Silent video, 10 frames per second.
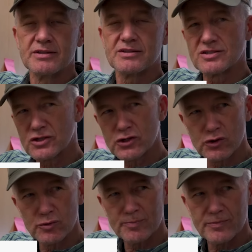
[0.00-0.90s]
There's a
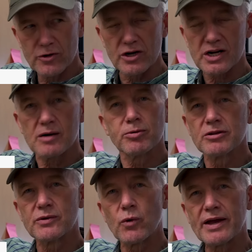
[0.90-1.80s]
group or a
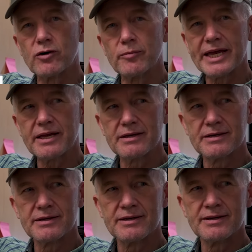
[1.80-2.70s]
couple in Wyoming
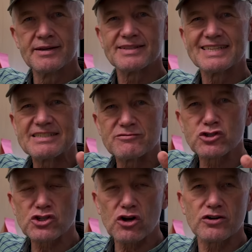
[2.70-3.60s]
that have
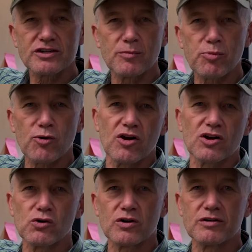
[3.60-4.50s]
started a
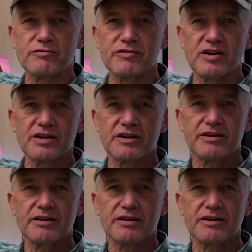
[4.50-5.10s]
pronghorn fund.